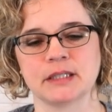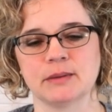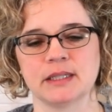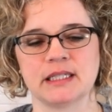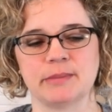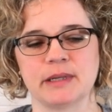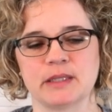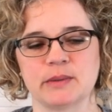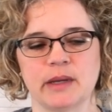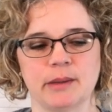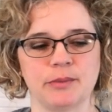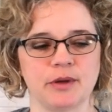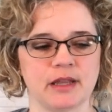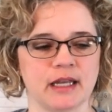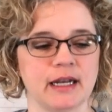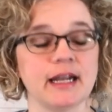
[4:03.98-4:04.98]
what's the best way to
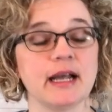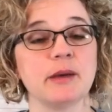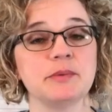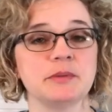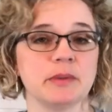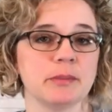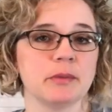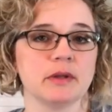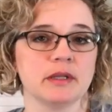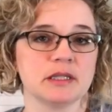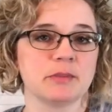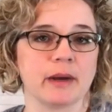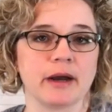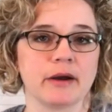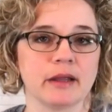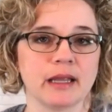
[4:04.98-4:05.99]
put that? It helps people,
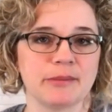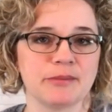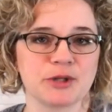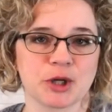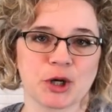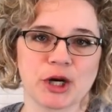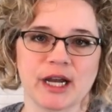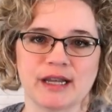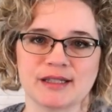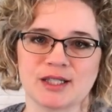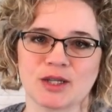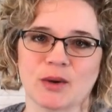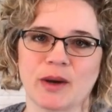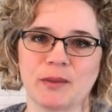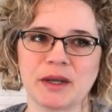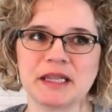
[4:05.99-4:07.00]
inspiring them to create.
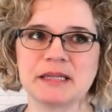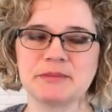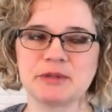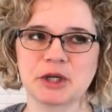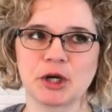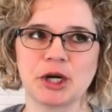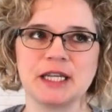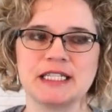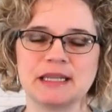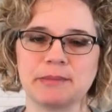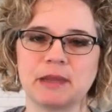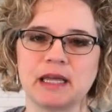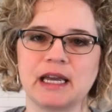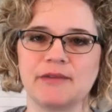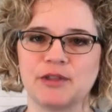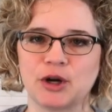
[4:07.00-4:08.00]
So I want them to create
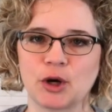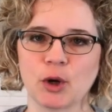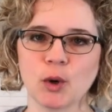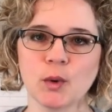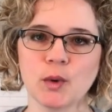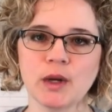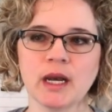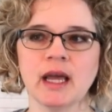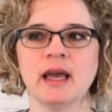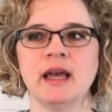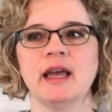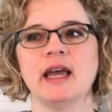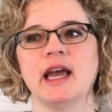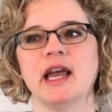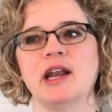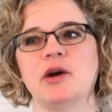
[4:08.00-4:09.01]
something of their own,
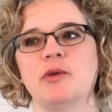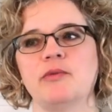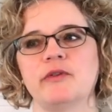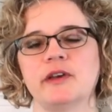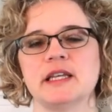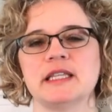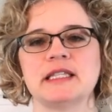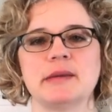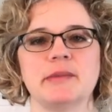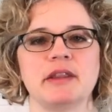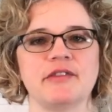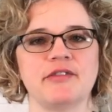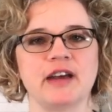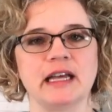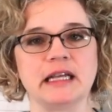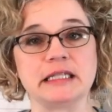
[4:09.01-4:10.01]
and hopefully some of the
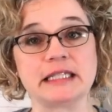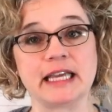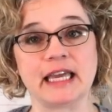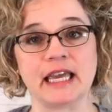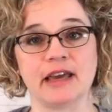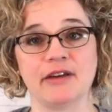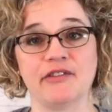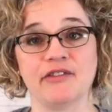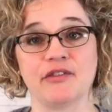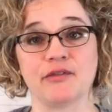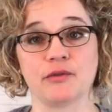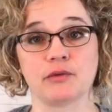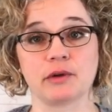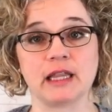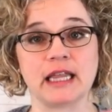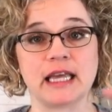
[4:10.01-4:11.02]
files I give
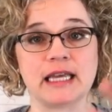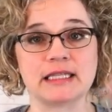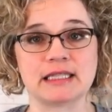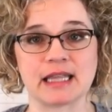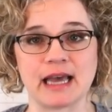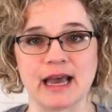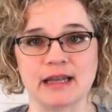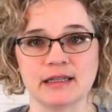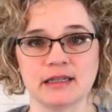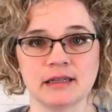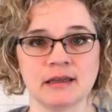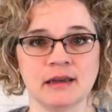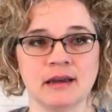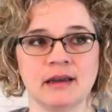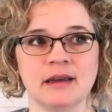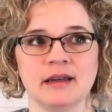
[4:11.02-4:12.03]
relays that
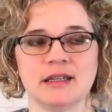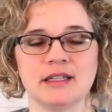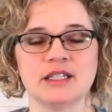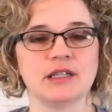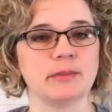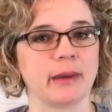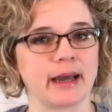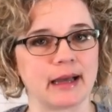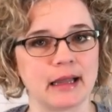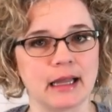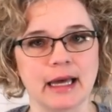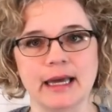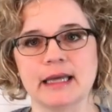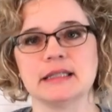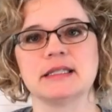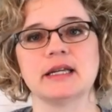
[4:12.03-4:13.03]
to my
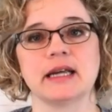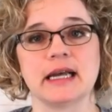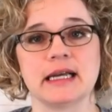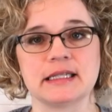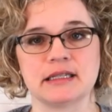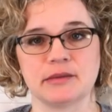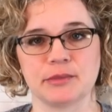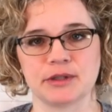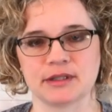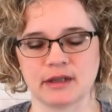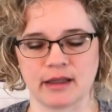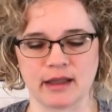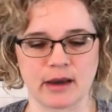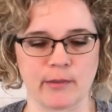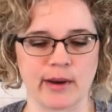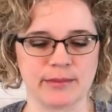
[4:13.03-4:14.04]
clients and customers
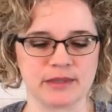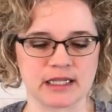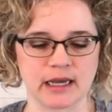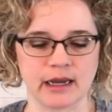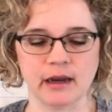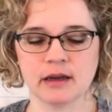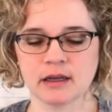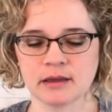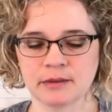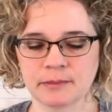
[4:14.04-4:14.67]
on that website.